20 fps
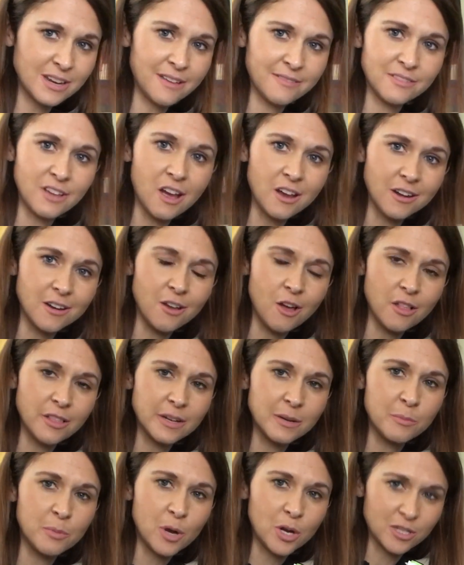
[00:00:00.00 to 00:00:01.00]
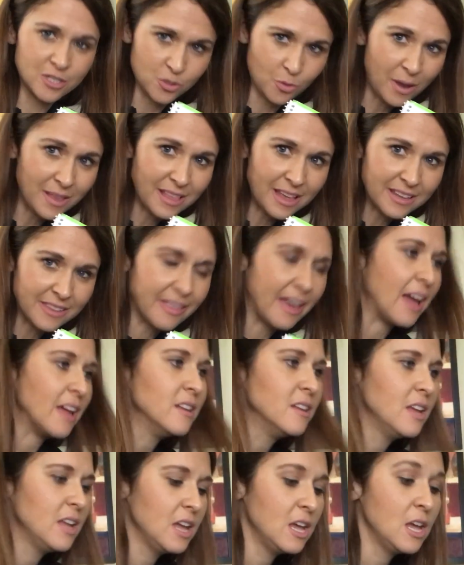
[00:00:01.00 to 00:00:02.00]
I've got it all in a book. So I like that.